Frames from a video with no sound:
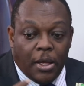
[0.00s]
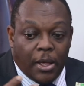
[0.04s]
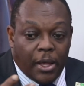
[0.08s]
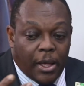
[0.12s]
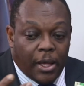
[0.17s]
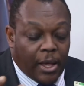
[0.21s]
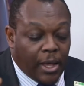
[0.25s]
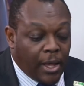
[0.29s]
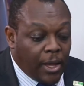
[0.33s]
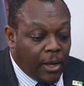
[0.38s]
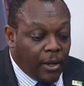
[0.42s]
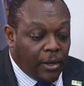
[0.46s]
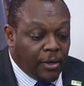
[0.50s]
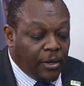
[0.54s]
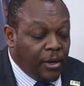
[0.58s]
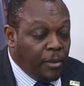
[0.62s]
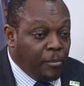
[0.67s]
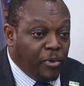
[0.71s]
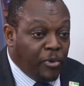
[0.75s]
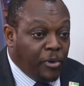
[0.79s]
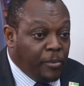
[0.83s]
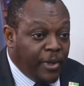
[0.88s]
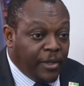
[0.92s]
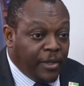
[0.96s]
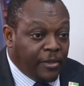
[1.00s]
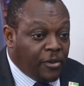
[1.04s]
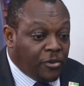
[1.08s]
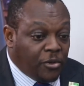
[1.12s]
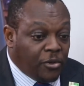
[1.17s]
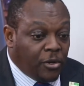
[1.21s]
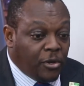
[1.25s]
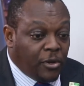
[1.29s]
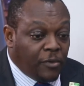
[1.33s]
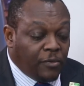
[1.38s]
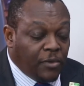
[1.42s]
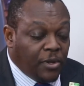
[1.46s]
the
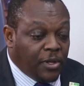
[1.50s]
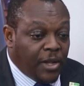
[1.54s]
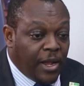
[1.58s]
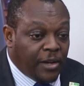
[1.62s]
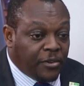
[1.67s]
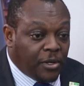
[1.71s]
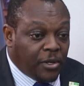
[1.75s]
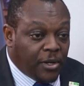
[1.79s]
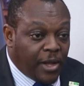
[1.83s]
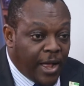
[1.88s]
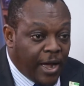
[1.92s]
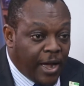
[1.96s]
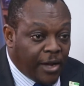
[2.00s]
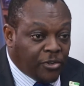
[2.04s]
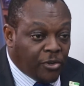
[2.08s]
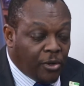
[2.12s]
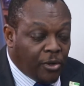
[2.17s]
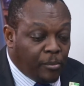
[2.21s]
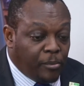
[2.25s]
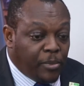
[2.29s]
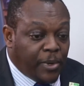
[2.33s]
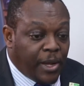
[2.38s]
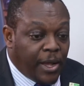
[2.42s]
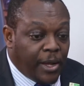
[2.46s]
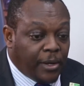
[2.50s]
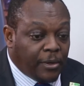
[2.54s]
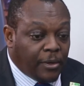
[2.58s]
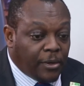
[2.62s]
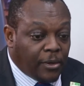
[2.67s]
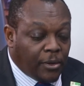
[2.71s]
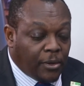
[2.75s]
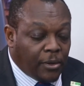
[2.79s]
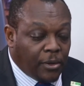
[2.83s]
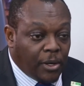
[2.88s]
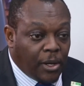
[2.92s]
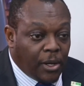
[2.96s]
implementation of the National Action Plan
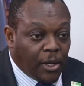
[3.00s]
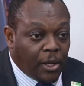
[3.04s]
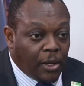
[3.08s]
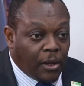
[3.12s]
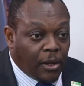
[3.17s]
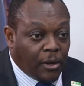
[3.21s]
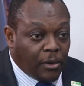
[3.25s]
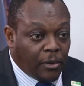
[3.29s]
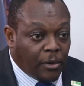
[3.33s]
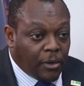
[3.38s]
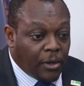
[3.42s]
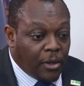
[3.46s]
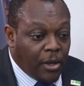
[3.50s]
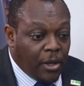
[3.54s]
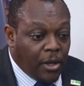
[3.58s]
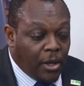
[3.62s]
on